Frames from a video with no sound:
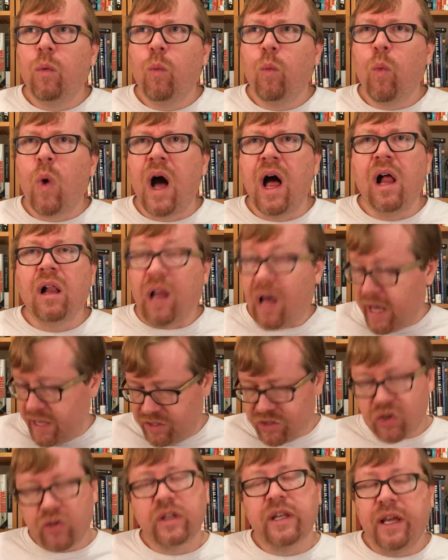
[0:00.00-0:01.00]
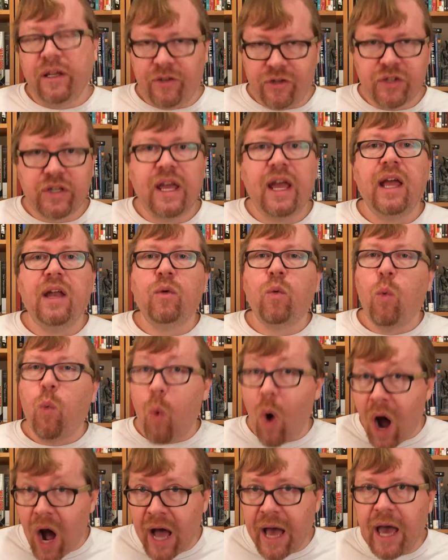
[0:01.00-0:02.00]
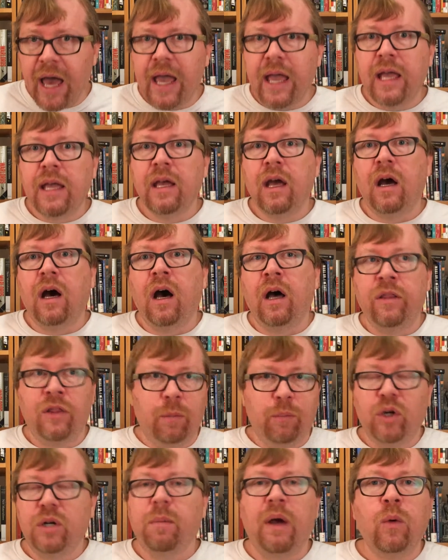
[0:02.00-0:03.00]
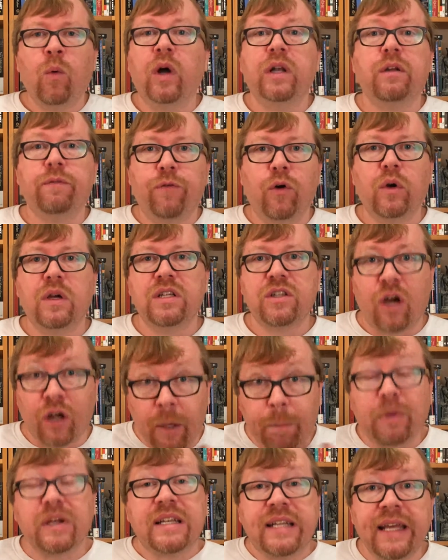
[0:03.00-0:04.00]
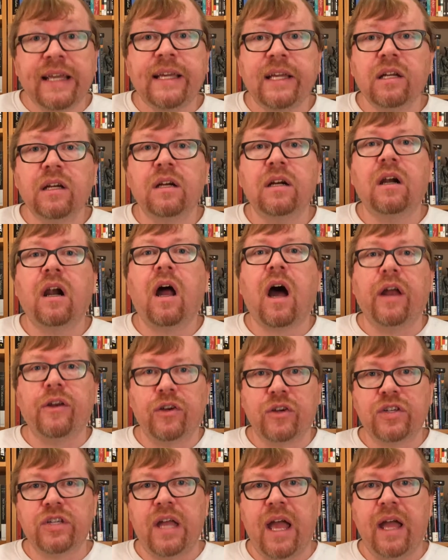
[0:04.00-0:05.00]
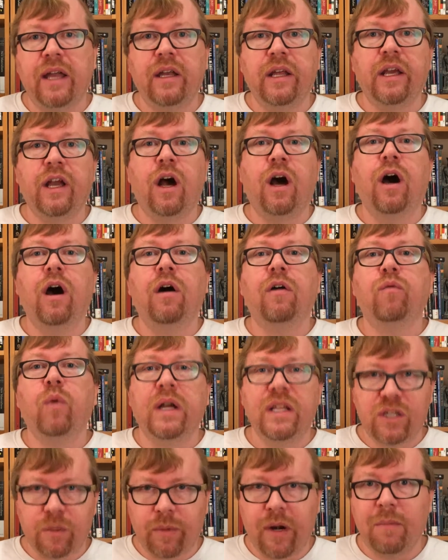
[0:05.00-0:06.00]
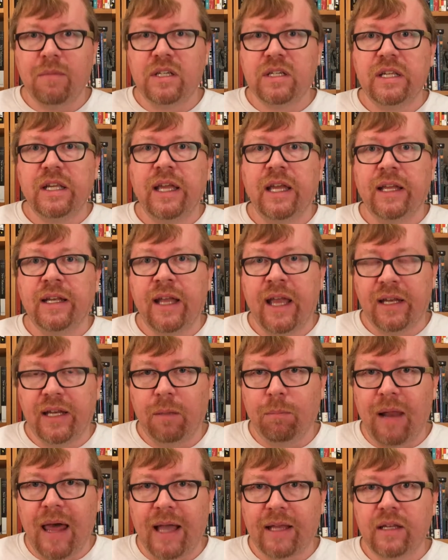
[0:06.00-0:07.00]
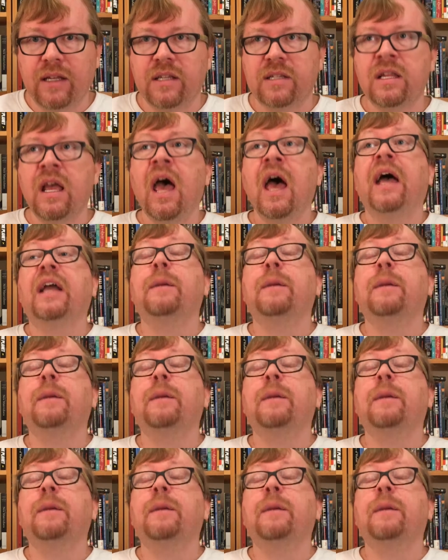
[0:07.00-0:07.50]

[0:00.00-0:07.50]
while I certainly understand why the book might want to focus on a particular understanding of white supremacy and anti-blackness,